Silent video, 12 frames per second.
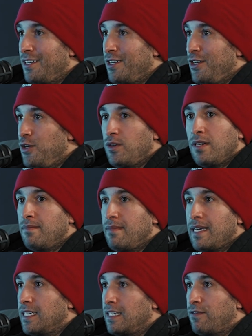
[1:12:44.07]
you can
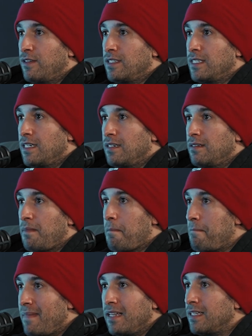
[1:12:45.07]
make a difference in
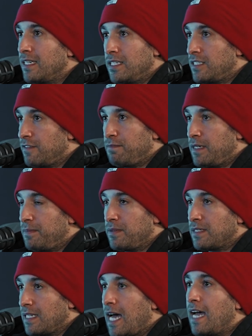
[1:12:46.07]
millions of people's
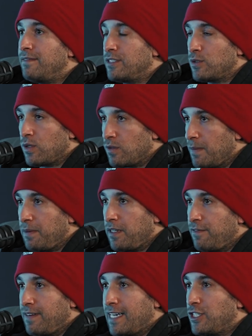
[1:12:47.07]
lives through a ripple
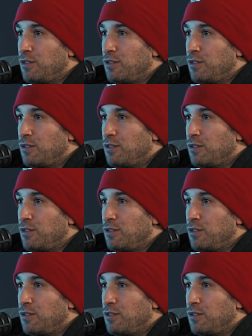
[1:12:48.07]
effect.